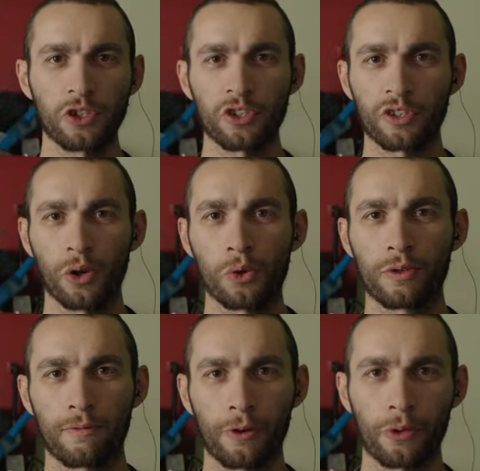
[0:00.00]
just goes
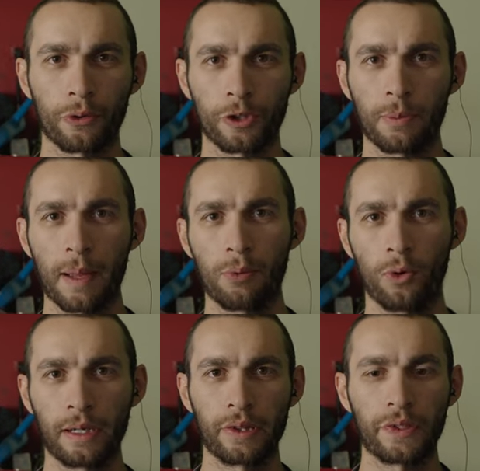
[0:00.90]
further to my
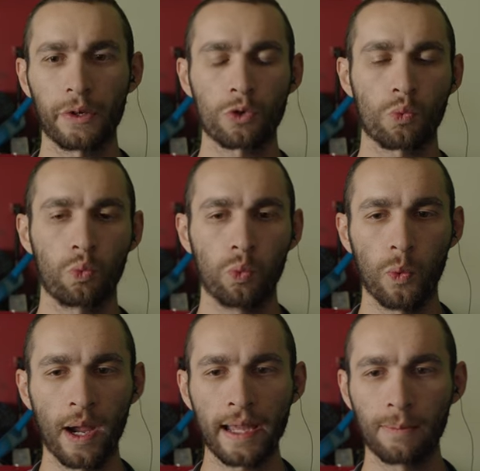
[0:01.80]
point that there's
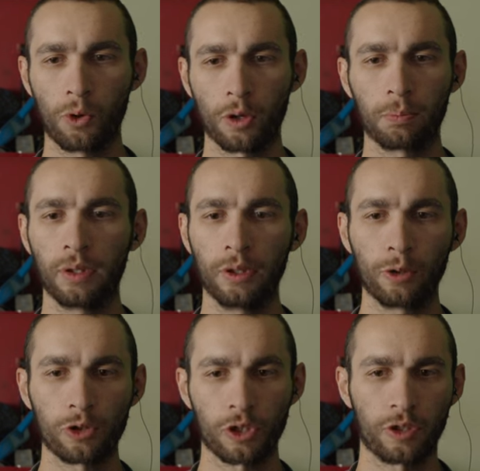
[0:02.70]
way more
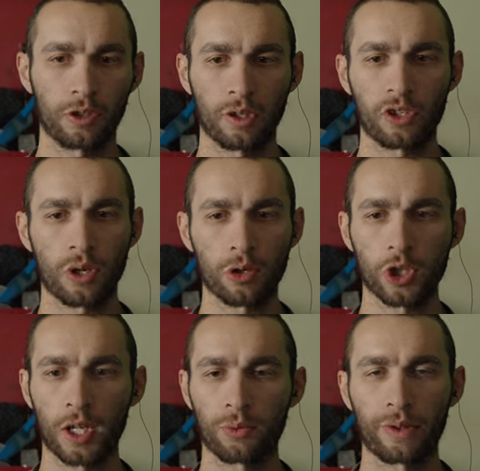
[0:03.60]
pollution
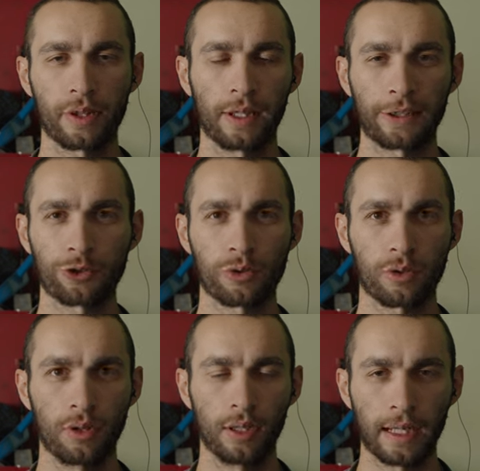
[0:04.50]
associated with electric
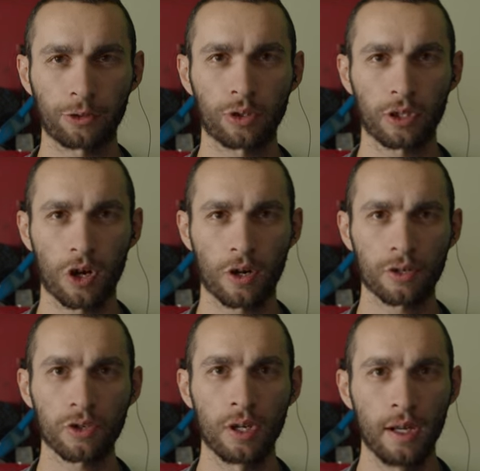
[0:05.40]
electric
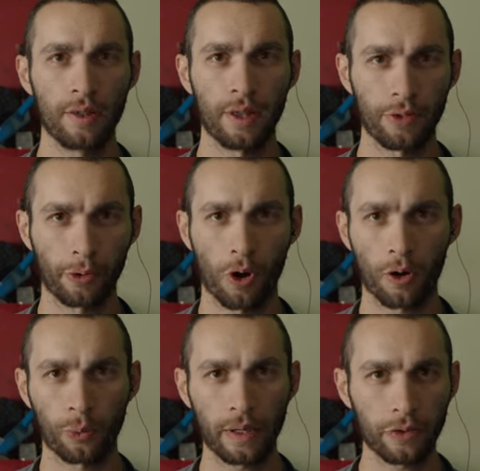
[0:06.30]
cars than there
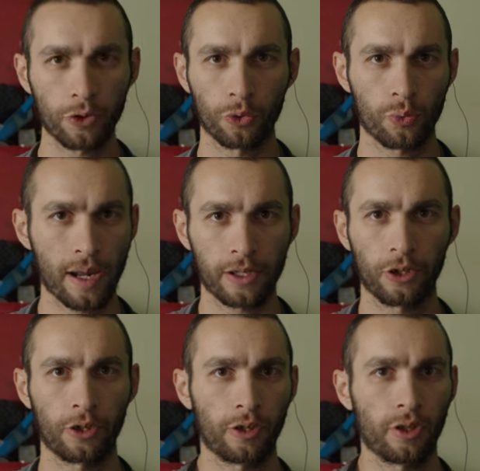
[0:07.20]
are with your
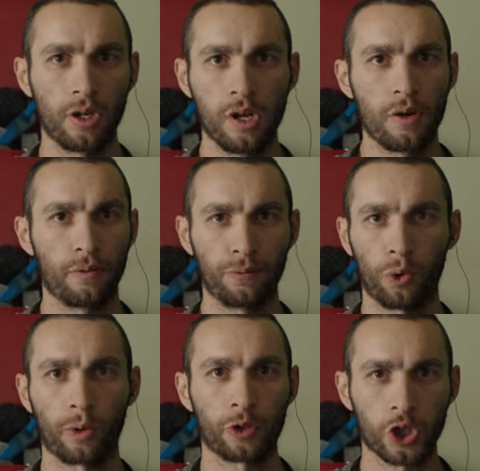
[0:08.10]
regular
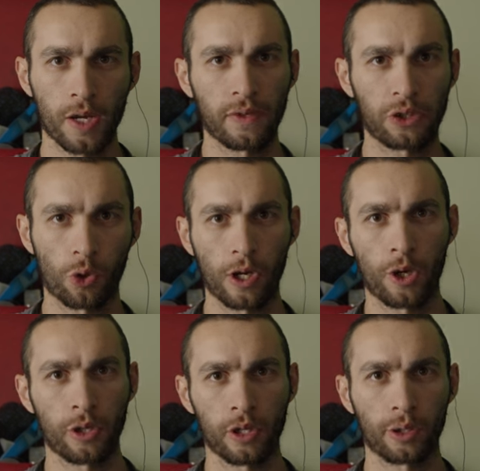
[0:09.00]
Ford, Chevy,
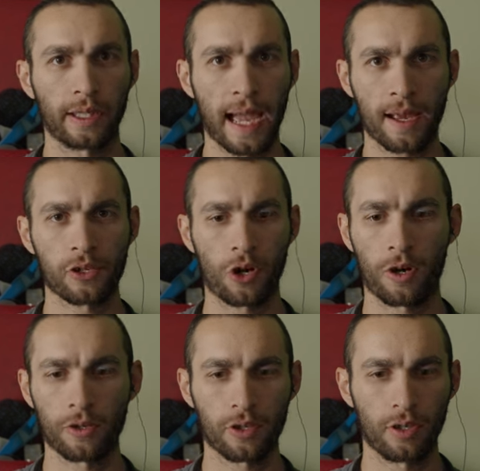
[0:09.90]
Toyota gas
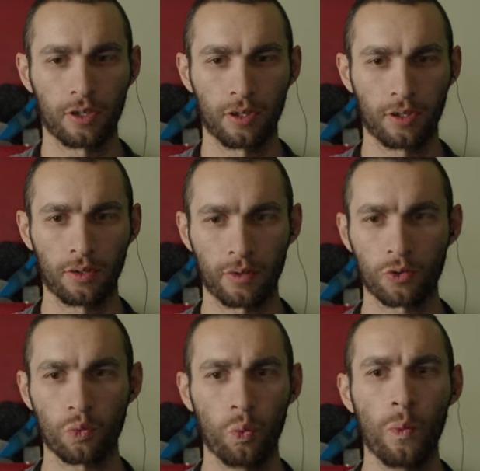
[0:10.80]
cars.
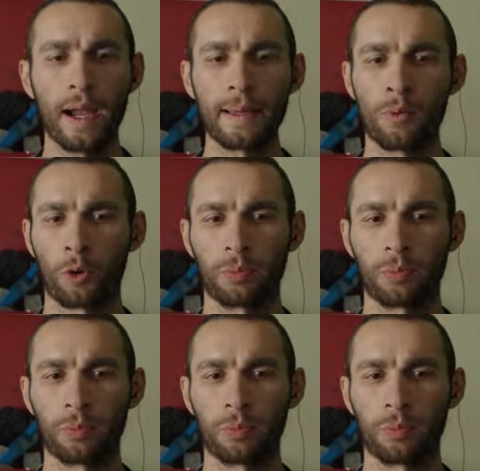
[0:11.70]
There's way more